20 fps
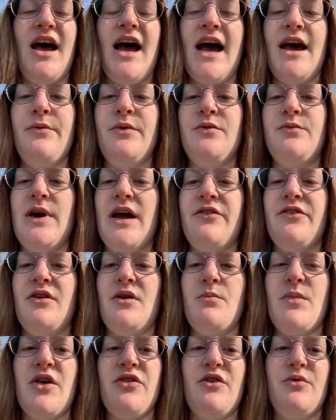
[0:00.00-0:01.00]
I would rather a
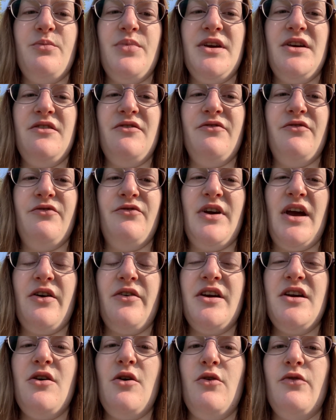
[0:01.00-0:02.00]
mother be
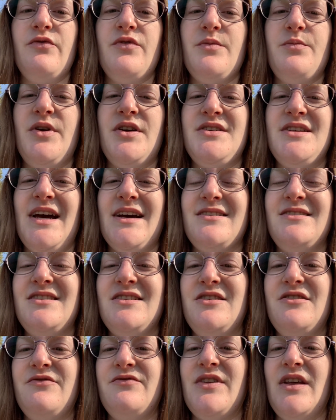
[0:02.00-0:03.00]
very
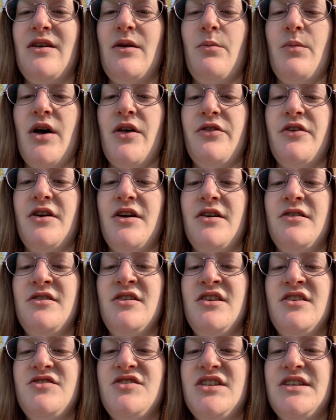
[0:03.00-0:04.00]
overprotective than a mother
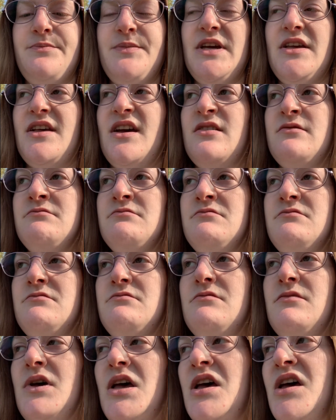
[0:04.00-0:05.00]
just be like,
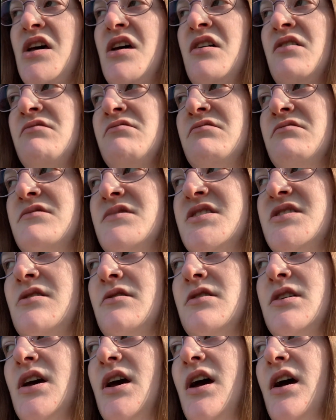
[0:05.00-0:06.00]
meh, it's
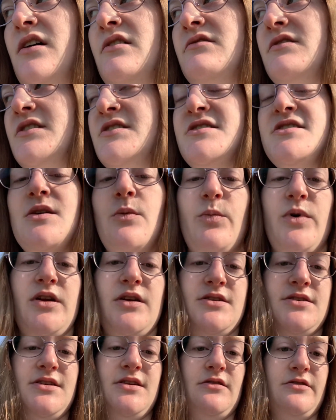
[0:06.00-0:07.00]
okay, and somebody
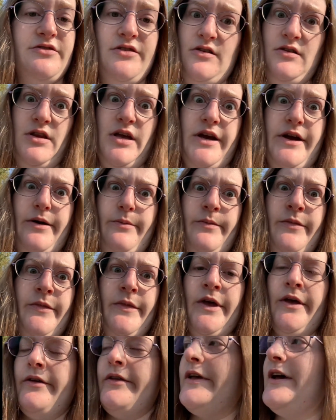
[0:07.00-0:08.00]
steals her lamb.
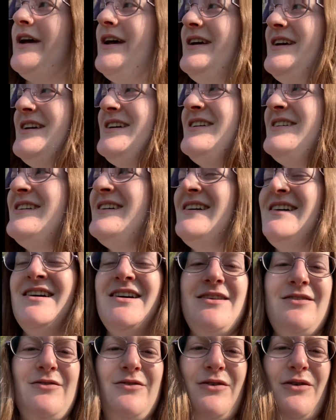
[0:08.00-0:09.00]
Like,
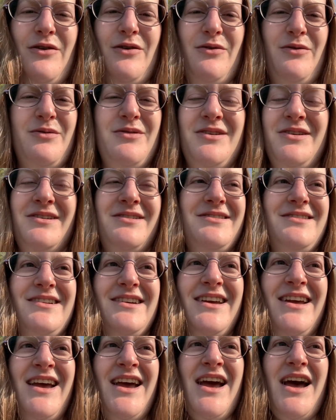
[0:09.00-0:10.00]
no.
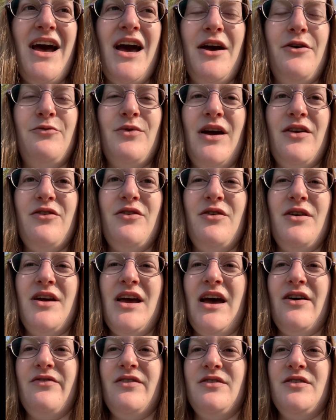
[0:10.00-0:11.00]
I'd rather
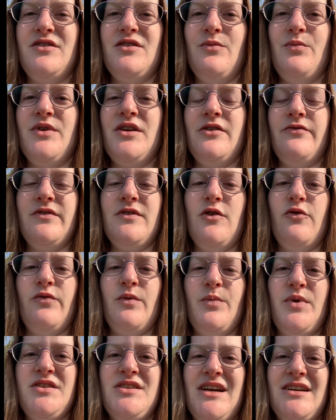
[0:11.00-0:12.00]
have a little bit of an
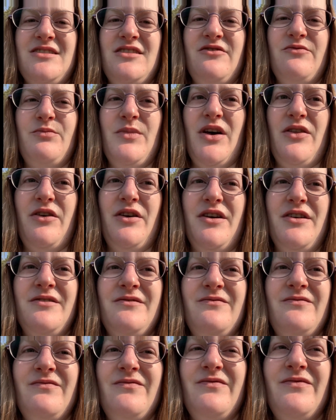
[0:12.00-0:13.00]
overprotective mother.
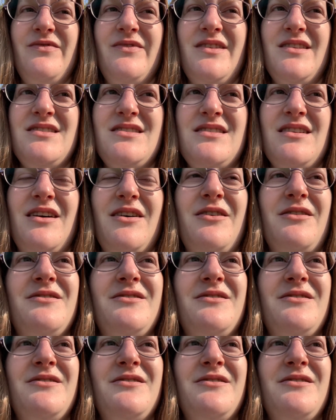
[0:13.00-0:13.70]
So.